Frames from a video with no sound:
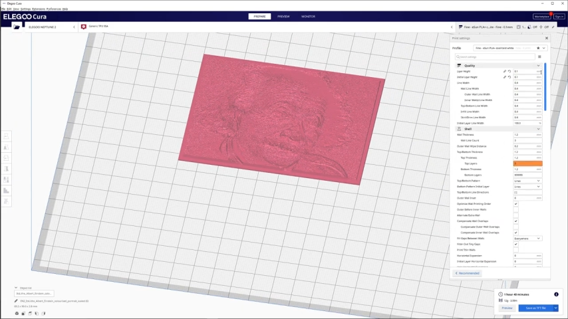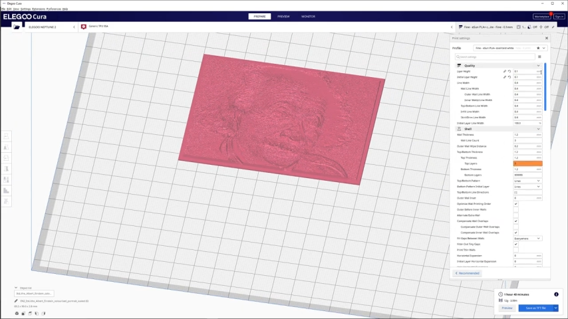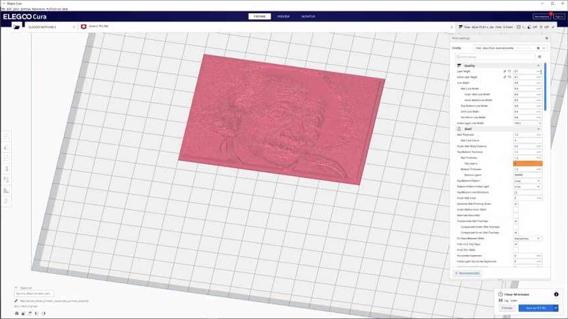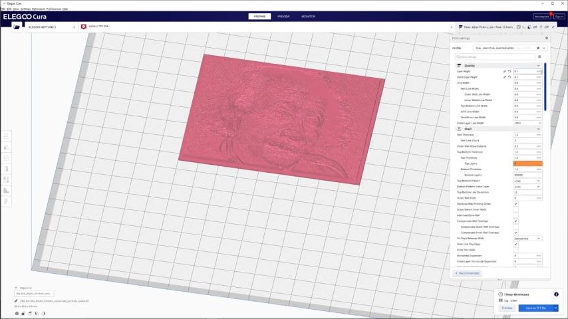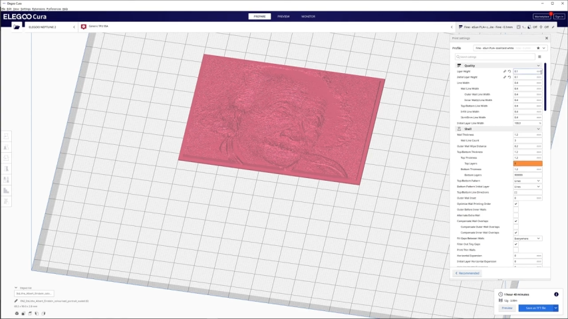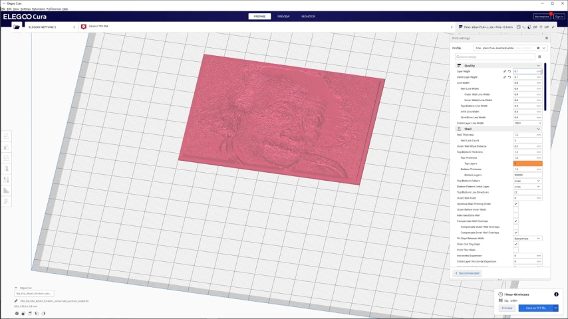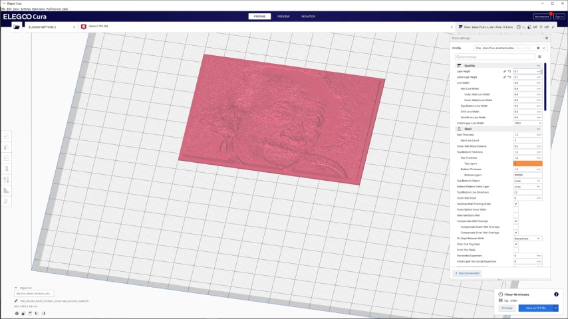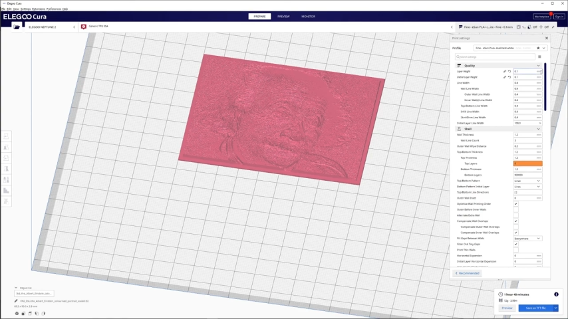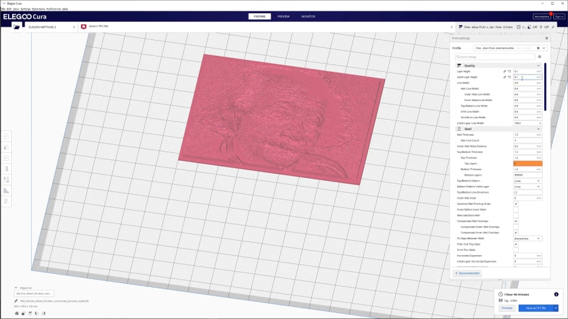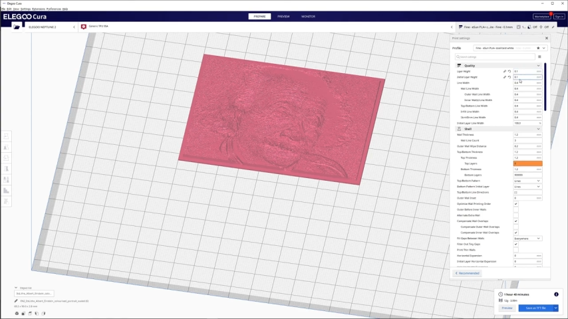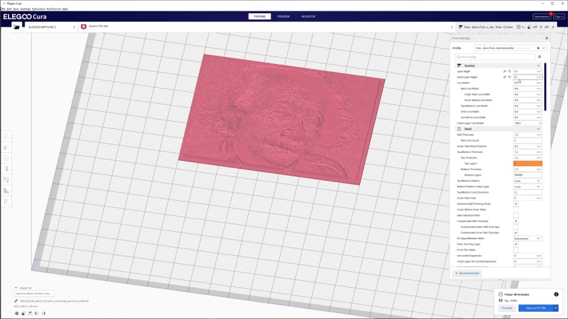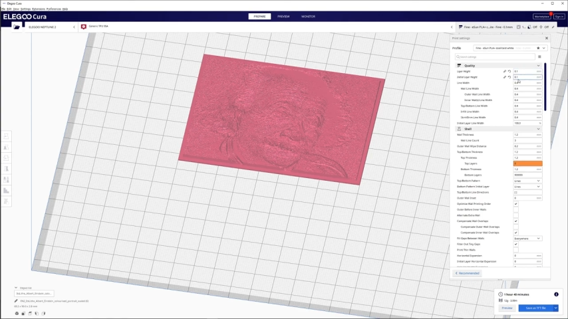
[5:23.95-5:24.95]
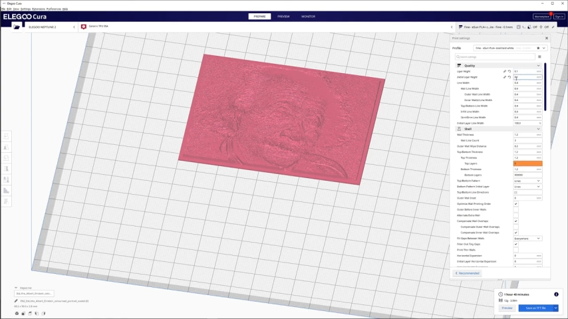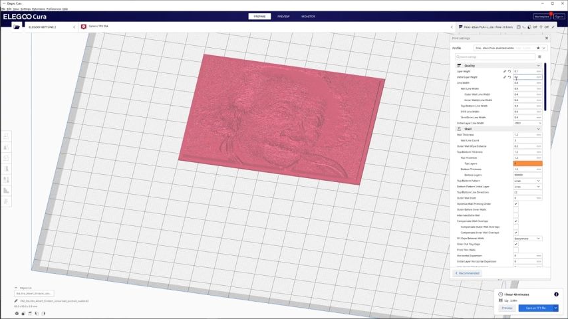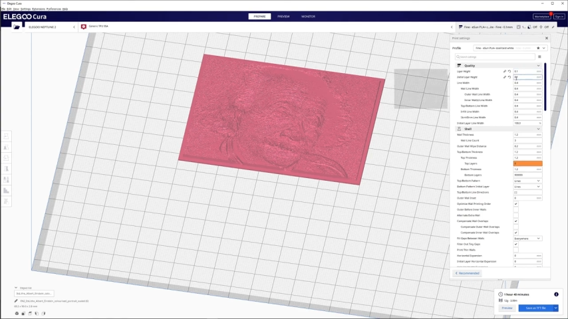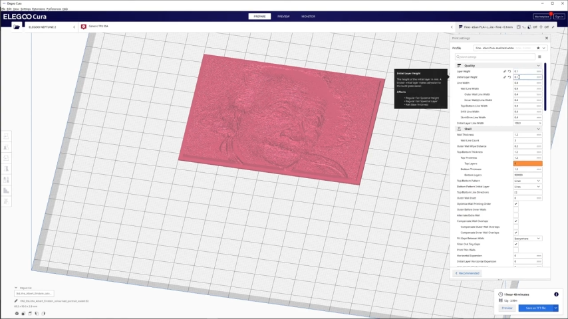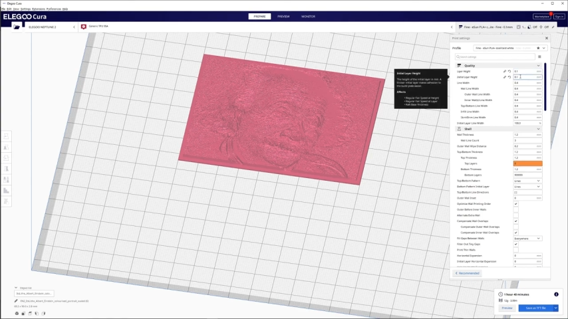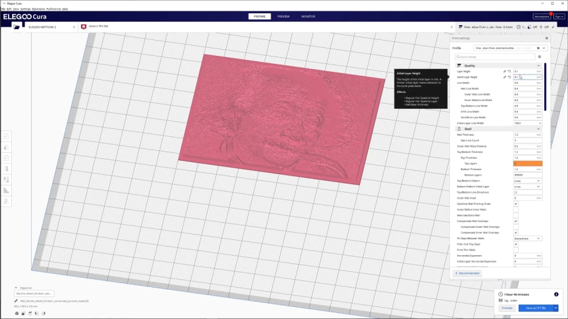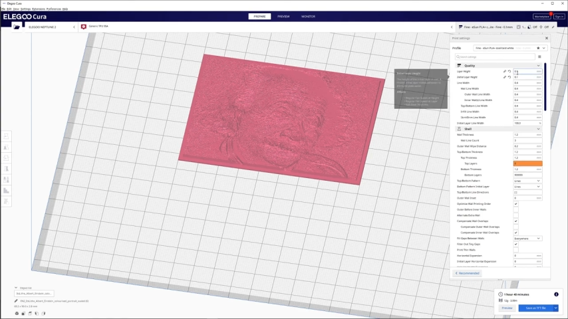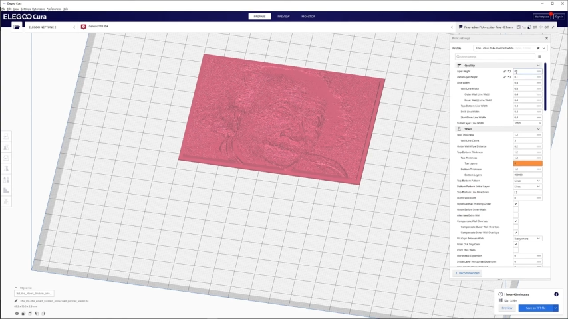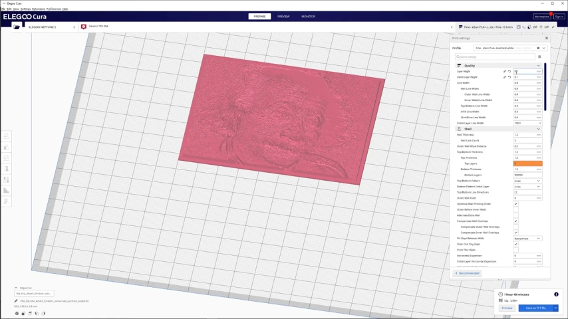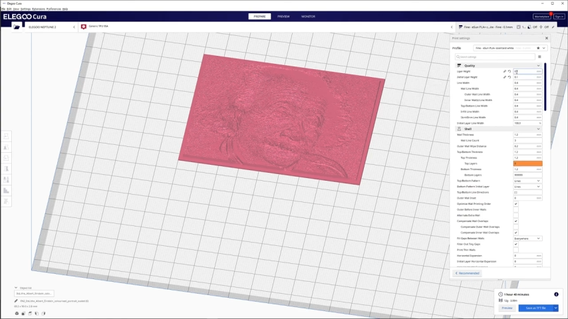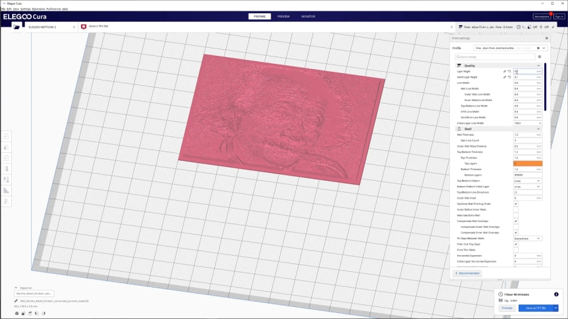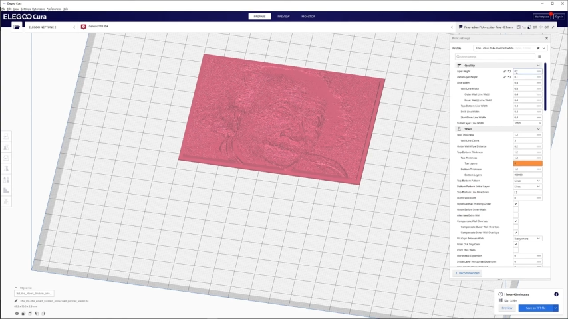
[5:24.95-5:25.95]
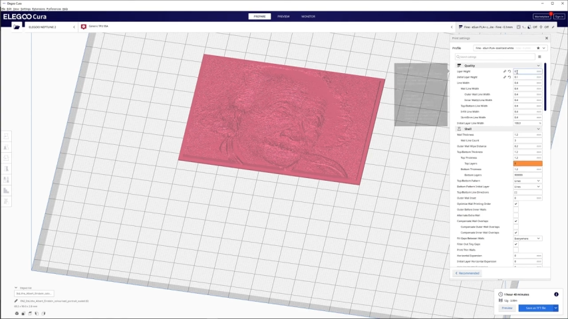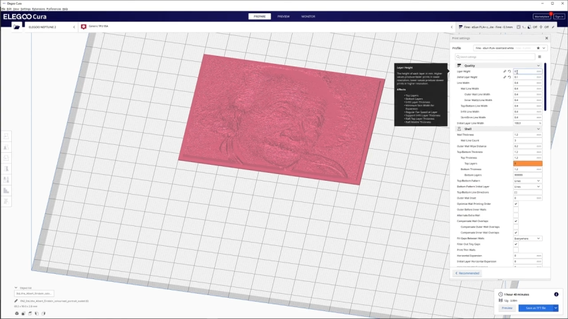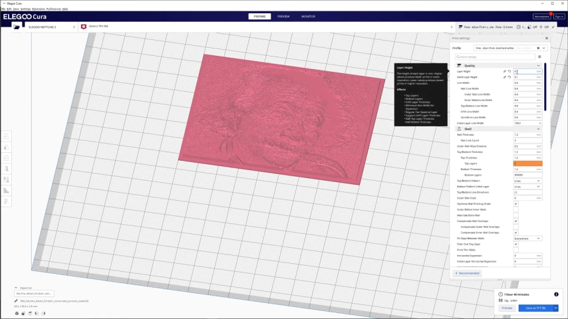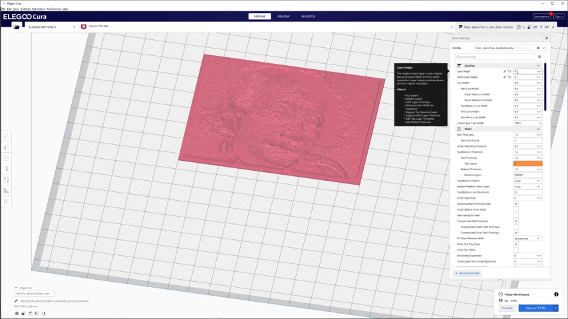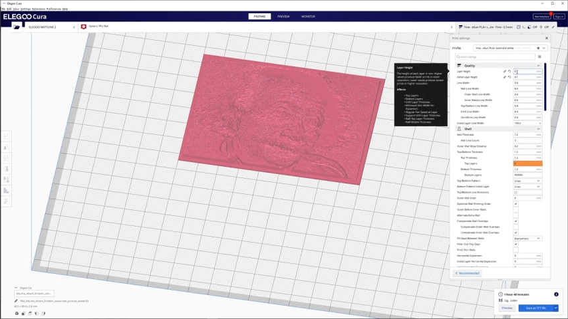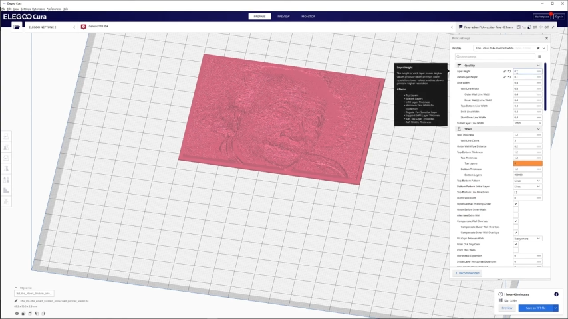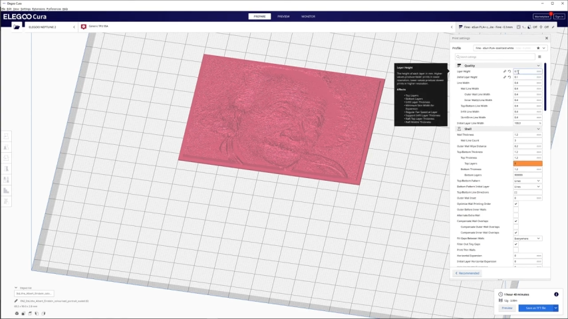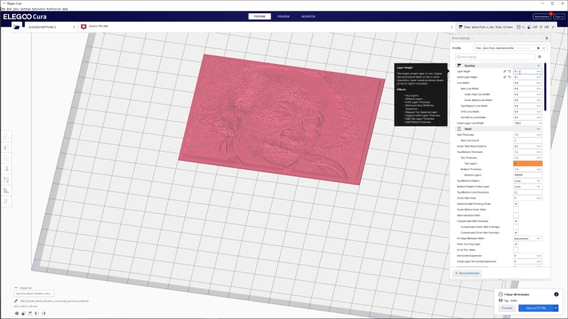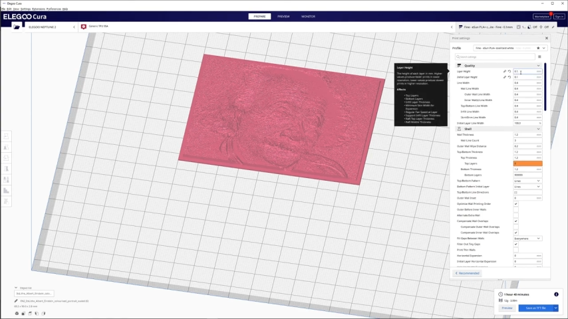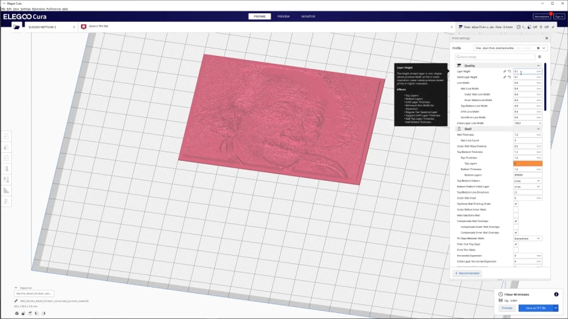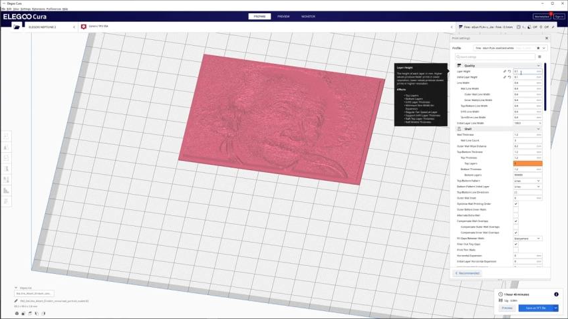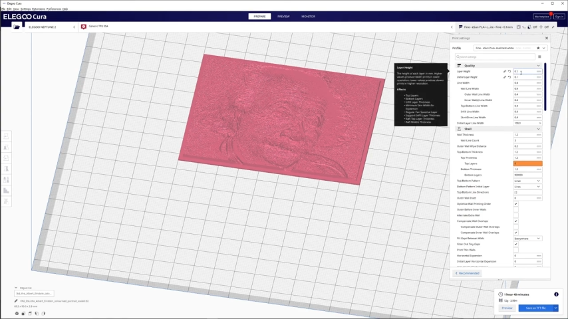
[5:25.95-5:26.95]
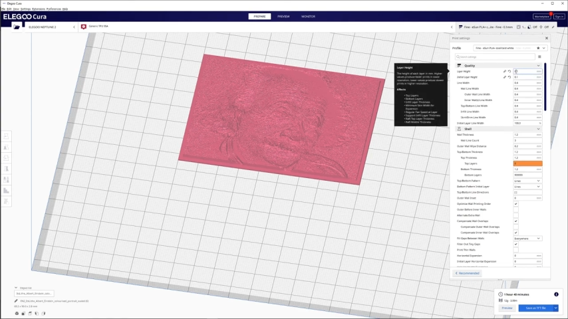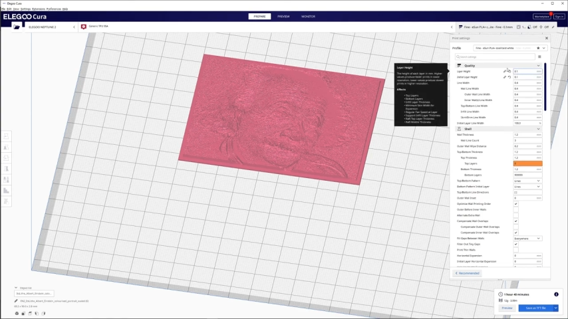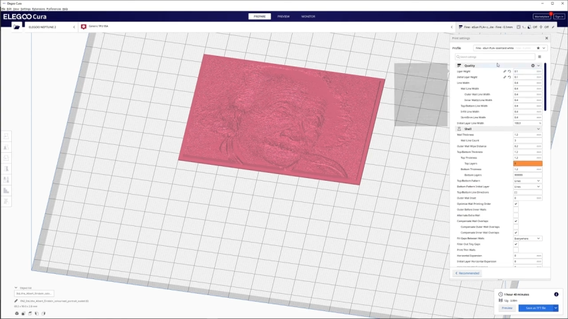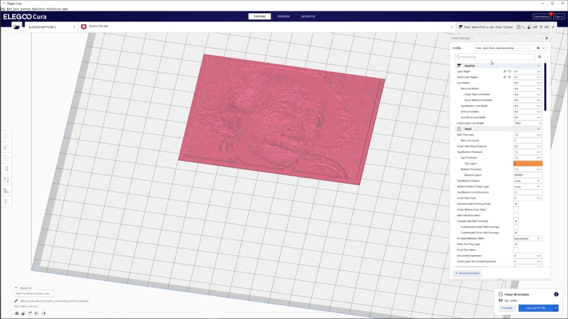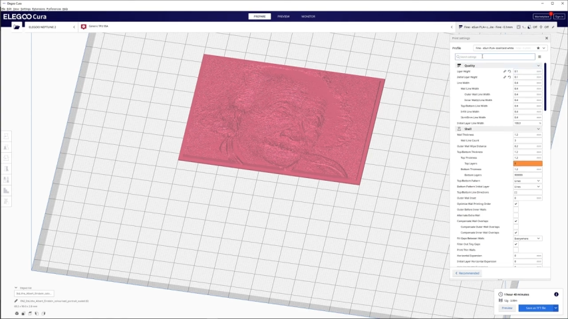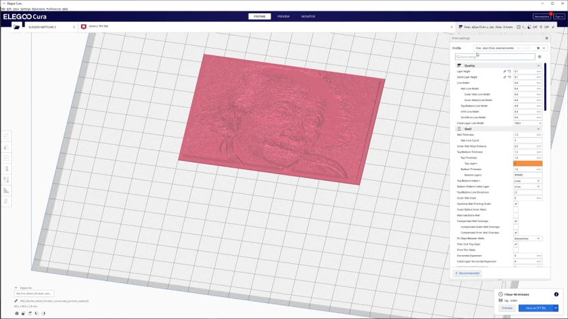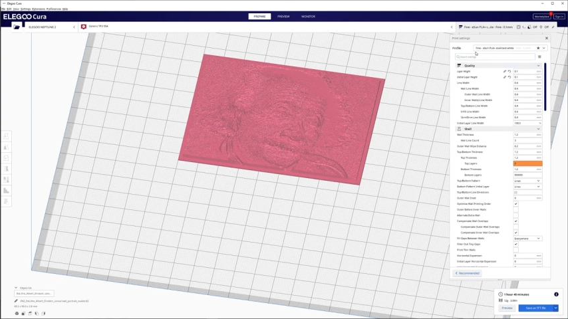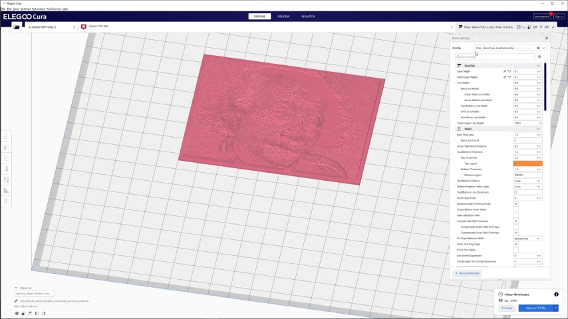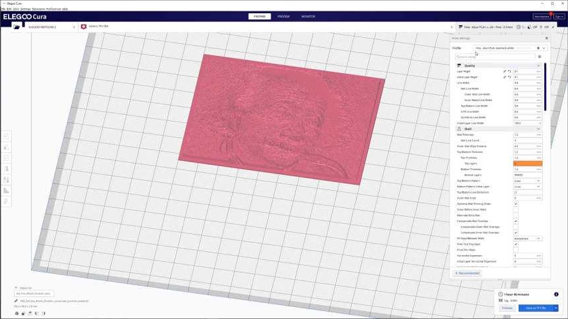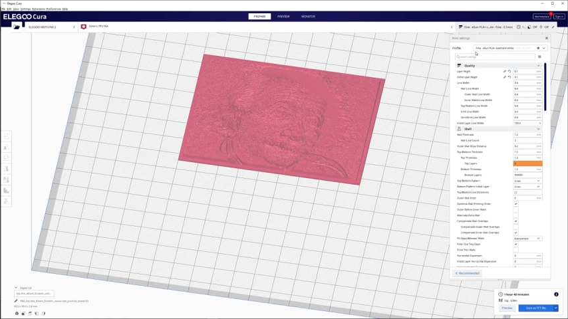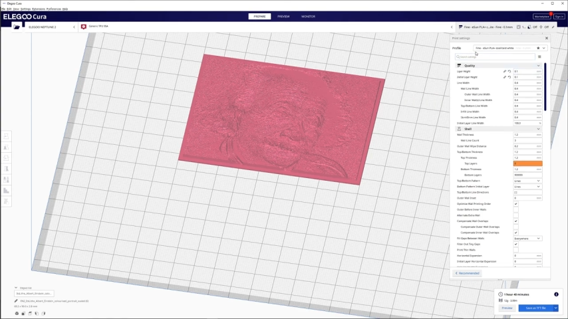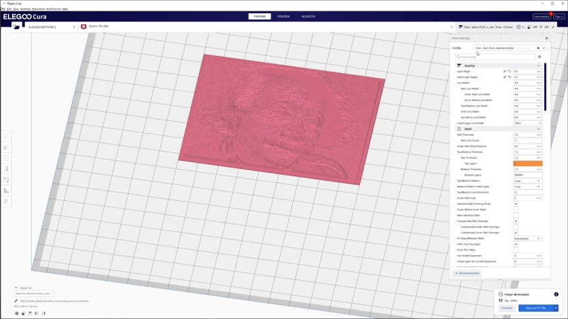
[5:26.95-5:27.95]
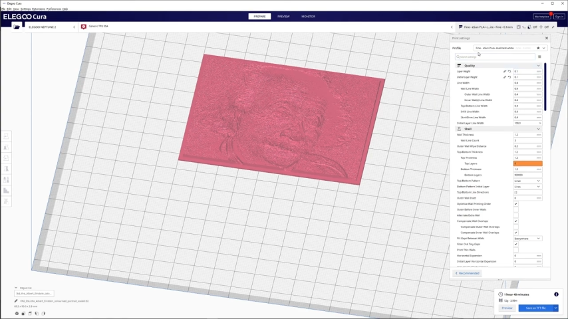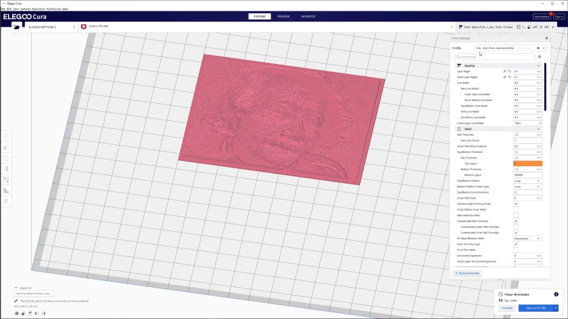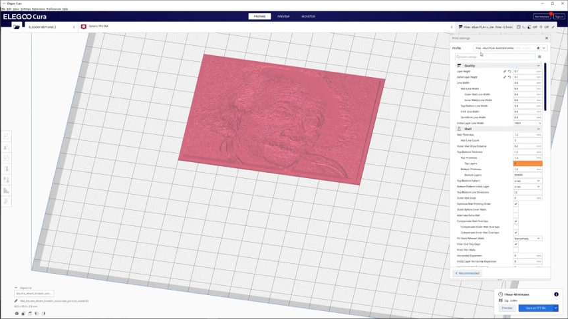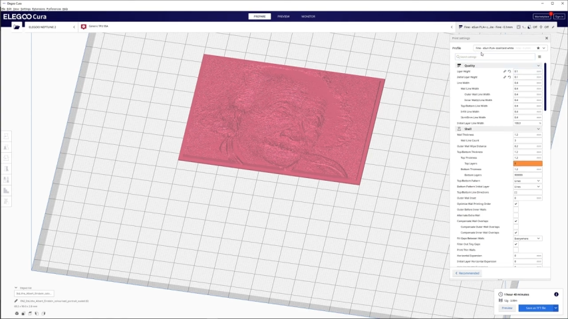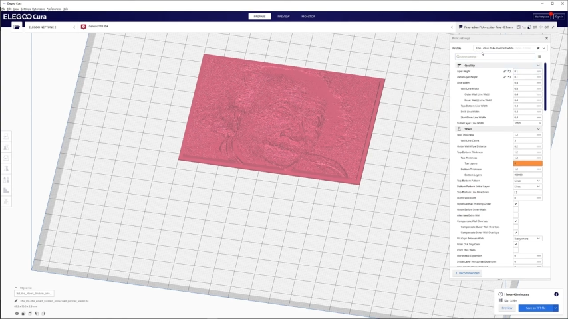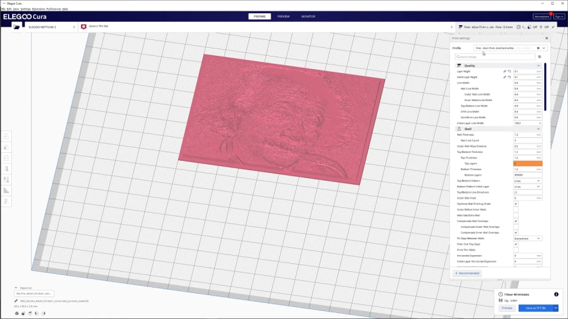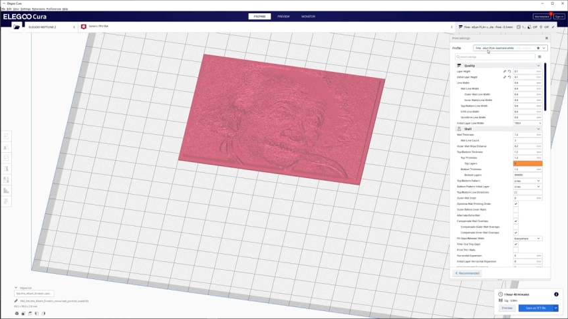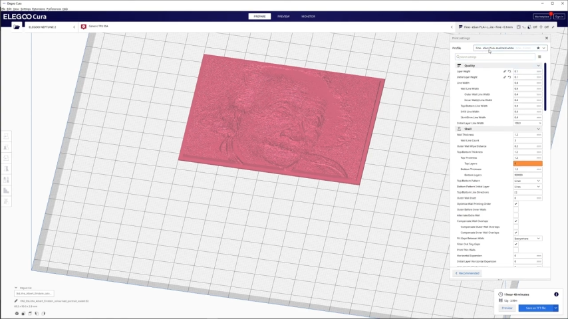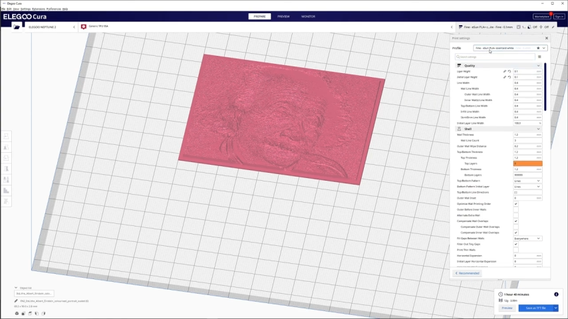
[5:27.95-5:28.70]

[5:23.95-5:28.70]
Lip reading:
(no speaker visible)